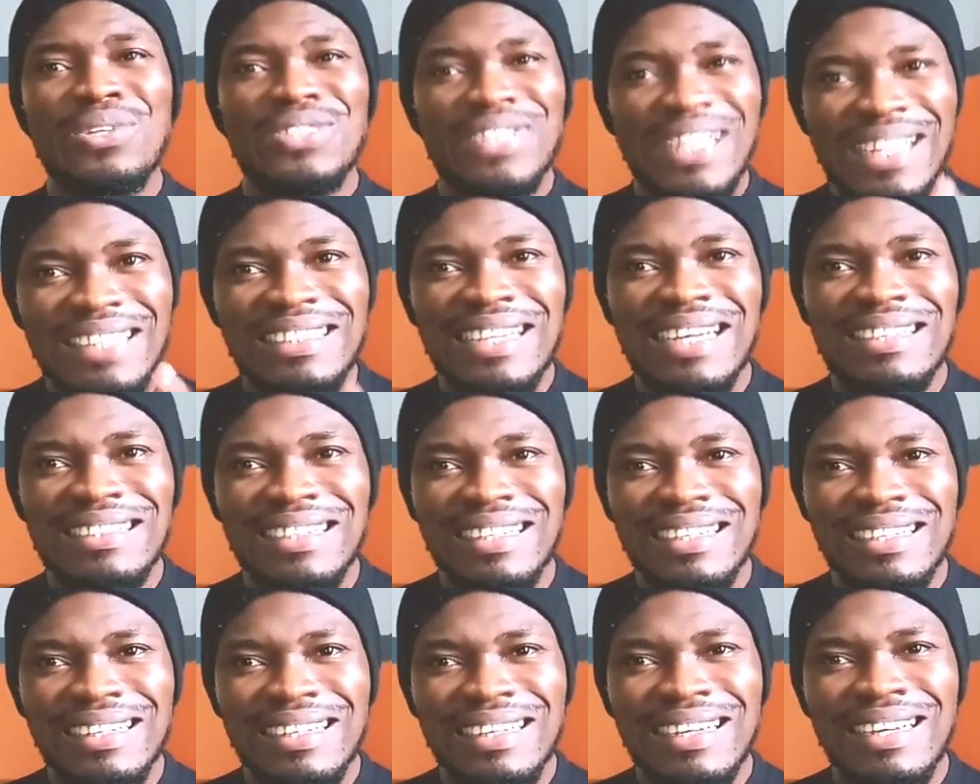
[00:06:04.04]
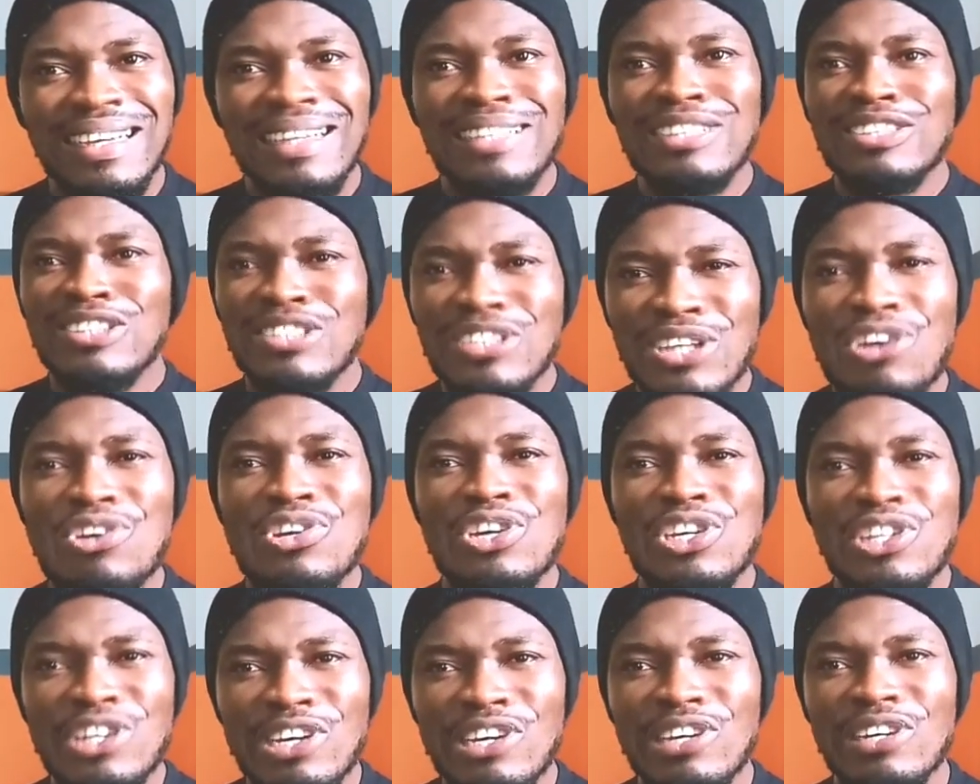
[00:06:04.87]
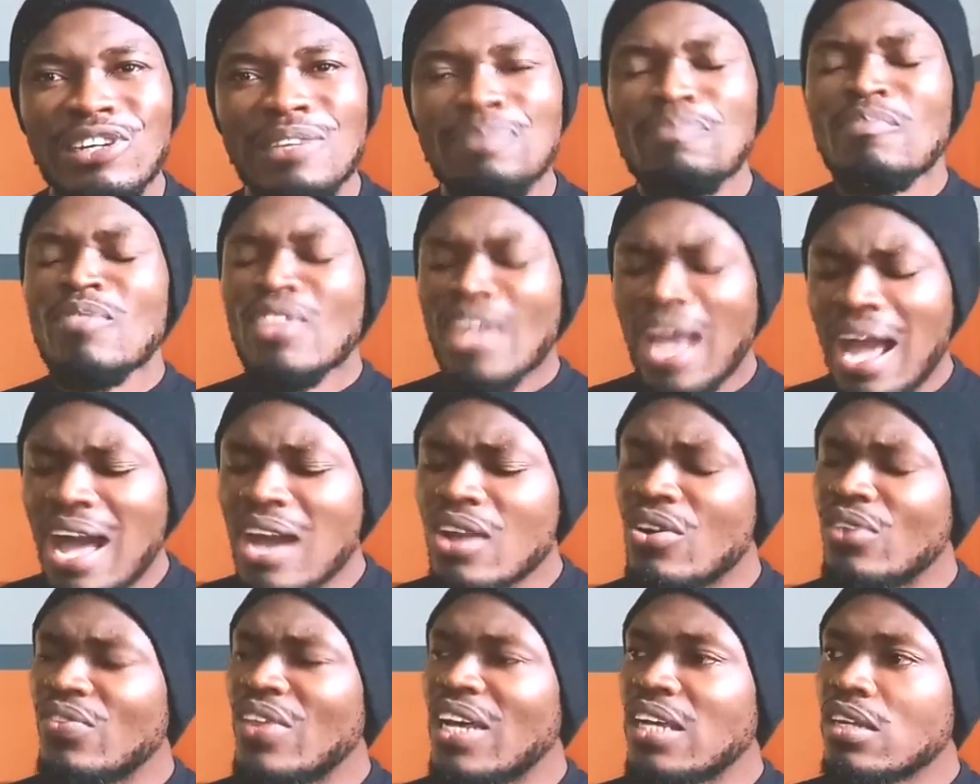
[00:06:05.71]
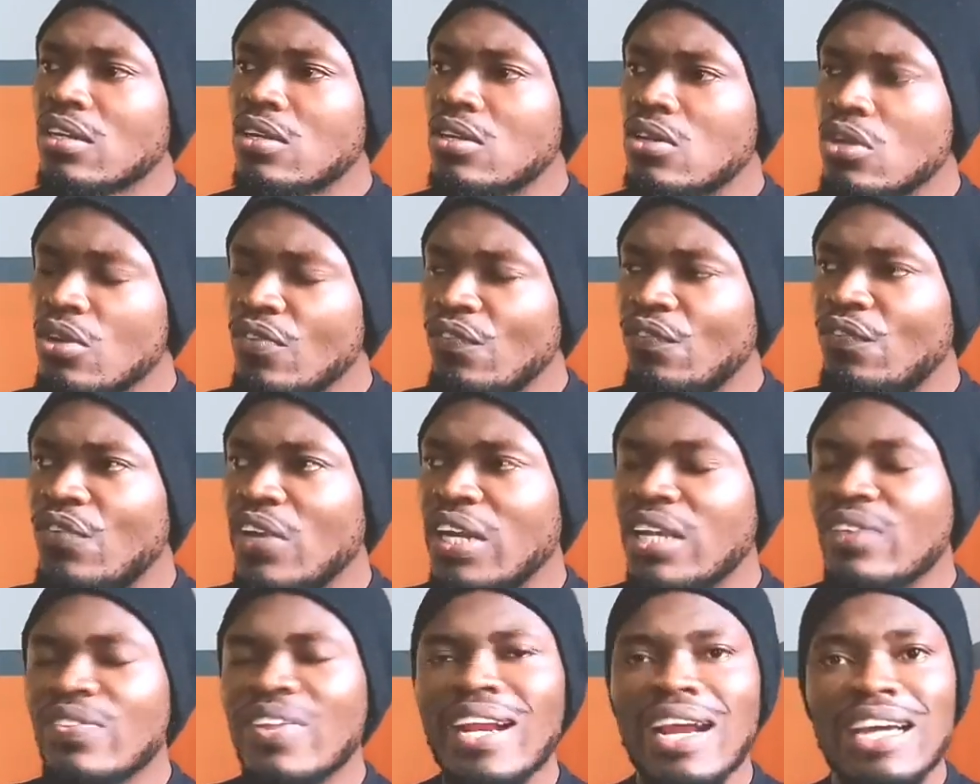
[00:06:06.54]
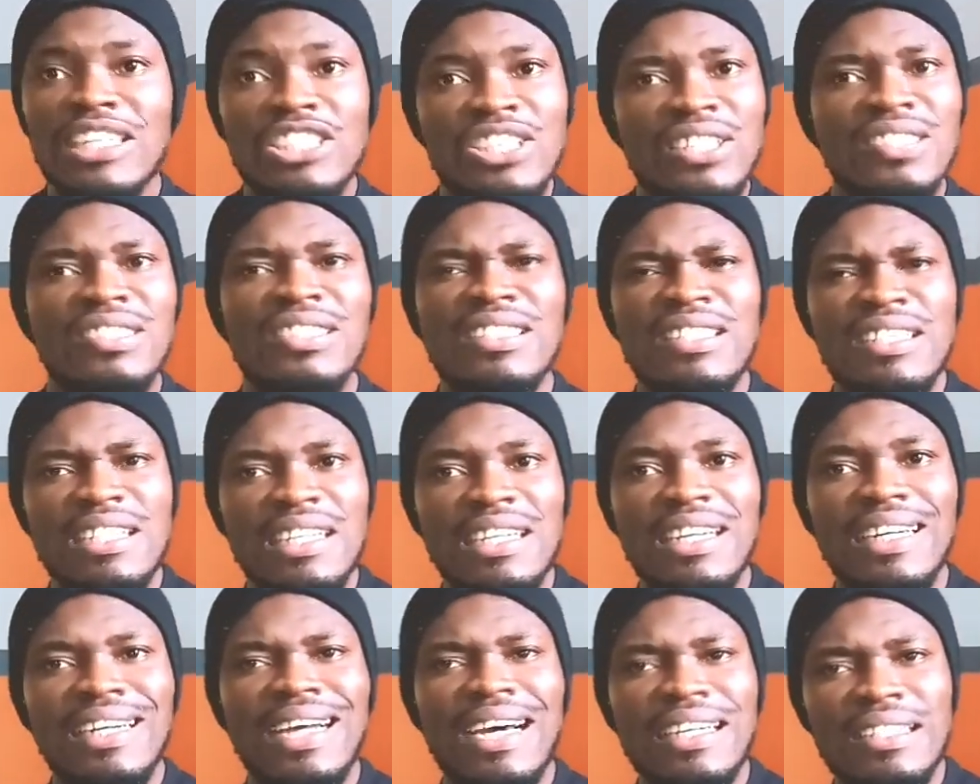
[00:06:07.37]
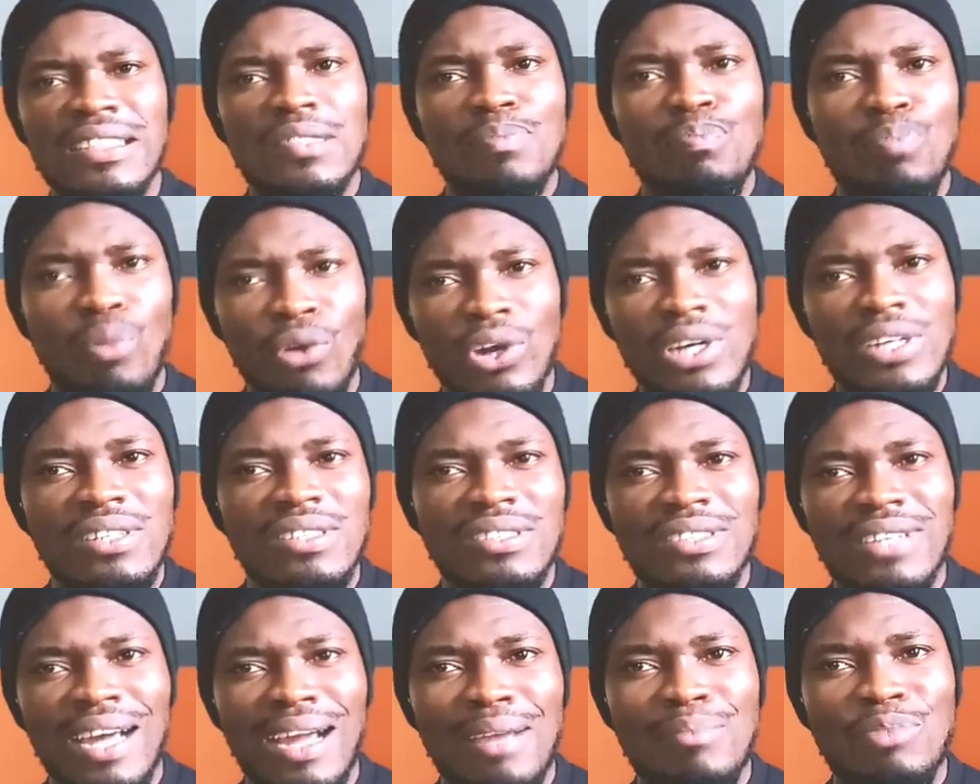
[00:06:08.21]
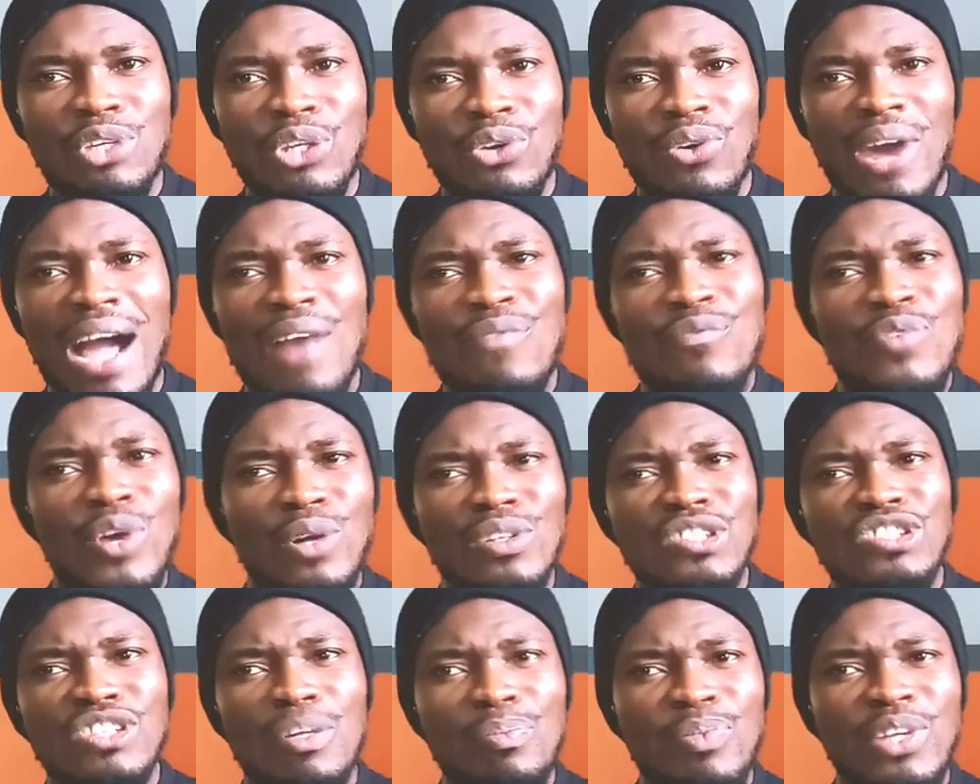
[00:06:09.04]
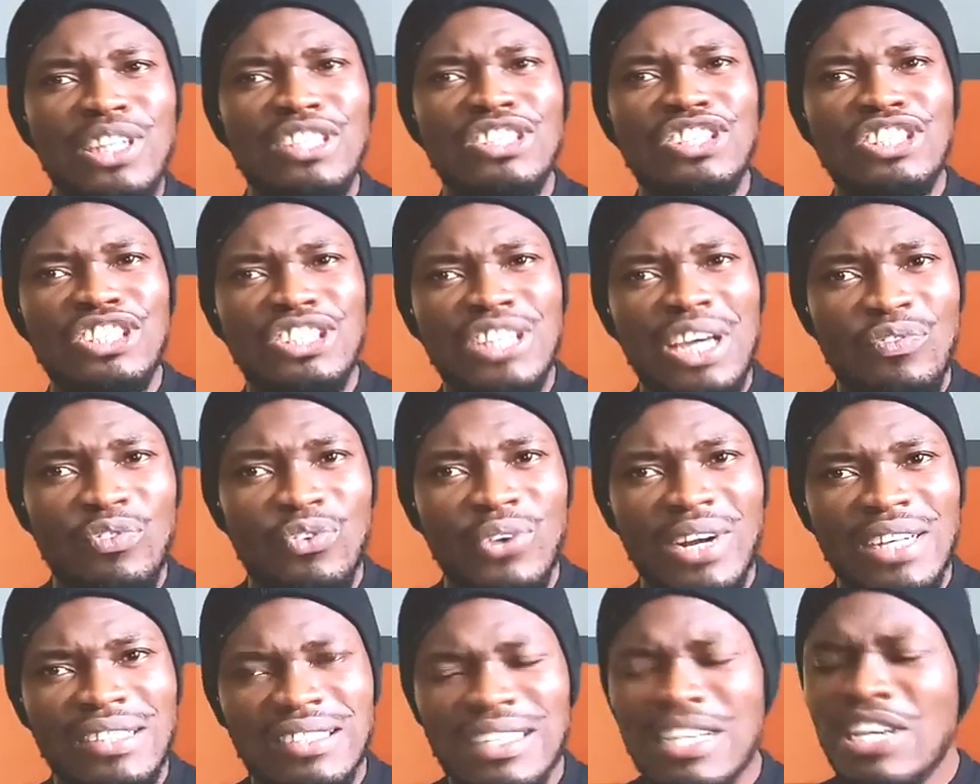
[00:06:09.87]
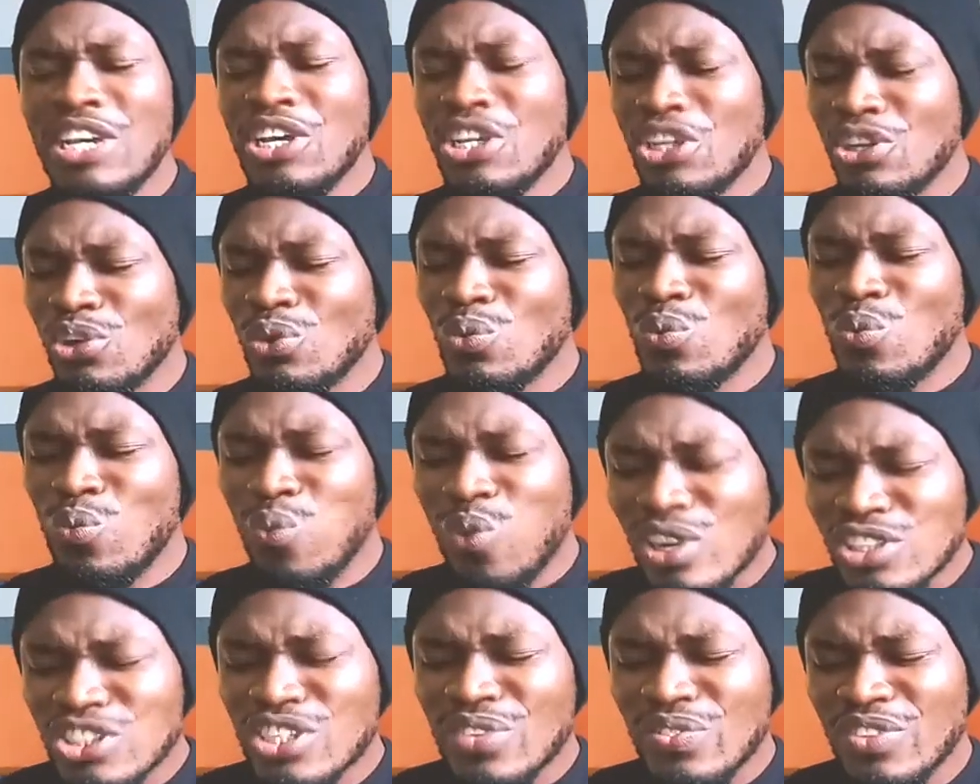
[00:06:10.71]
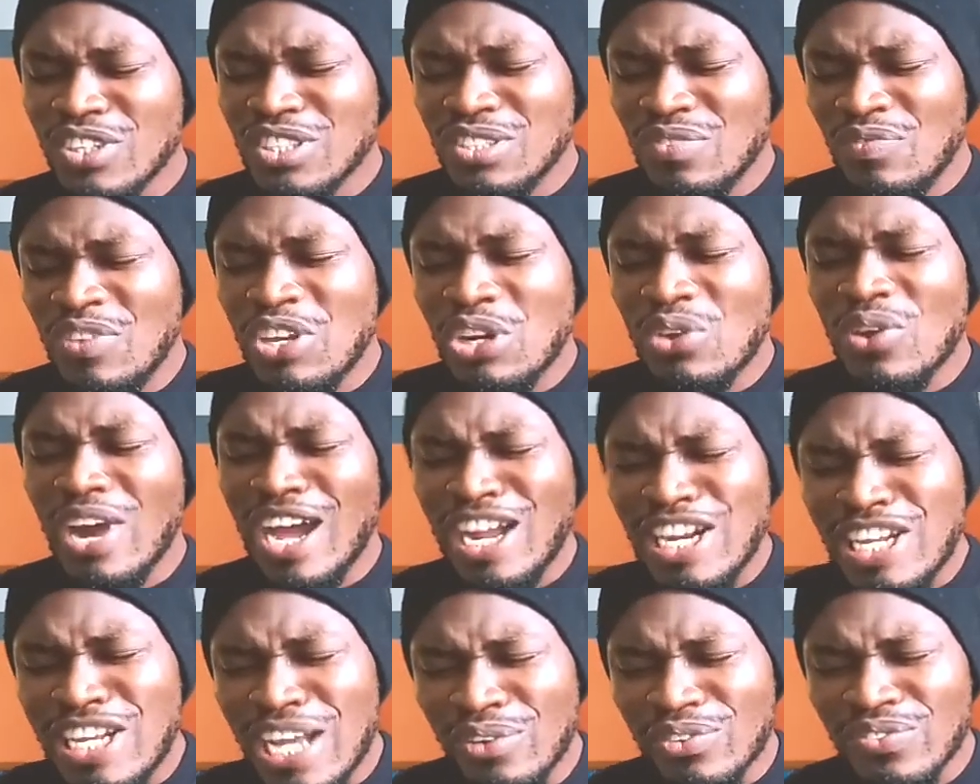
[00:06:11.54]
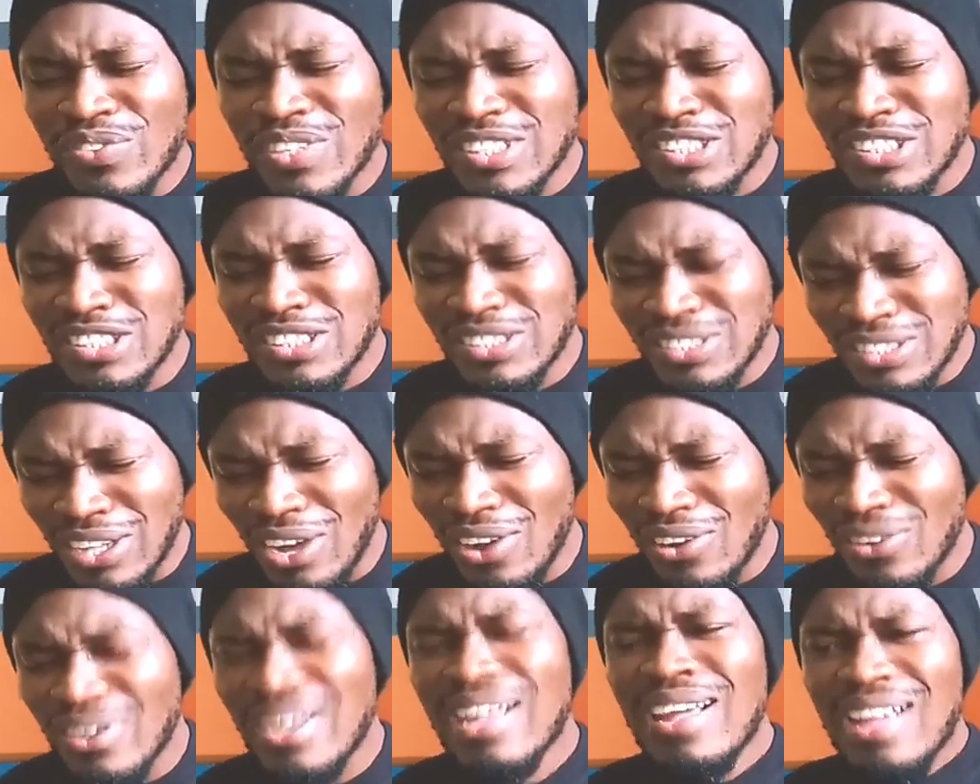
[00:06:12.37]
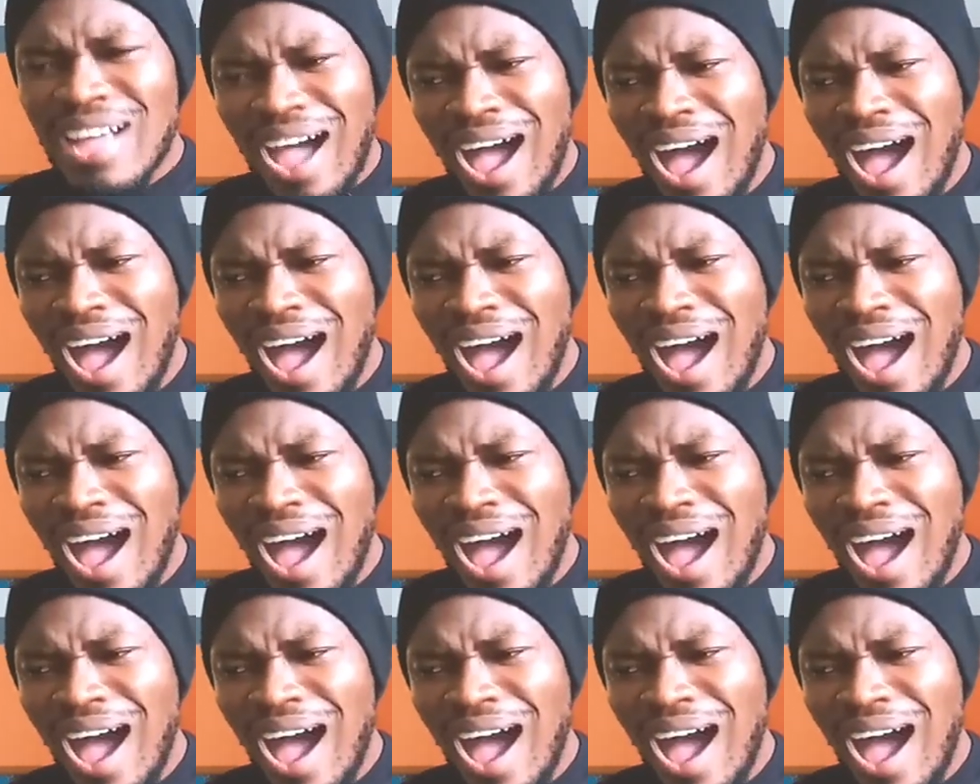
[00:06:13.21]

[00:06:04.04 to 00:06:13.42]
That was energetic so good. I got that good feeling that I just needed at this point in time. You know, I felt something different. You know, watching this video and hearing this song,